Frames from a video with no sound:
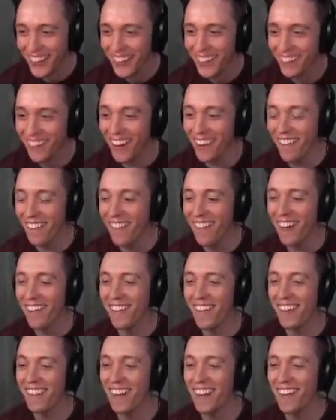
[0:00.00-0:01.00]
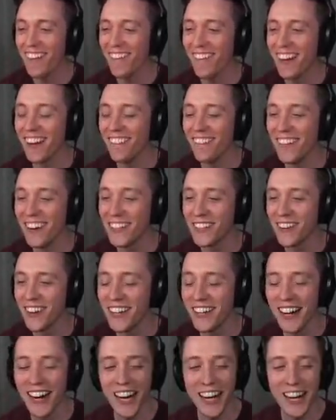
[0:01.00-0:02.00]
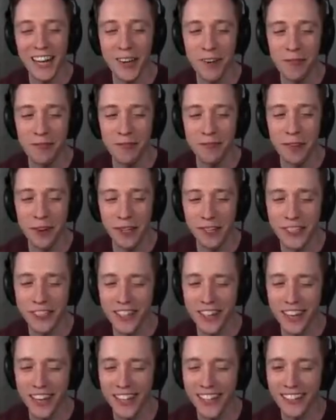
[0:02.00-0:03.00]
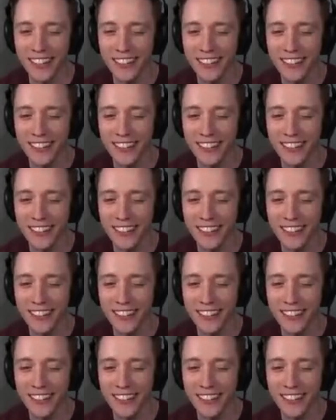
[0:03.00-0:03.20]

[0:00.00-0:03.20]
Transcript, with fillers: Wait, wait, wait, wait, wait, wait. Which one did I kill first a lot?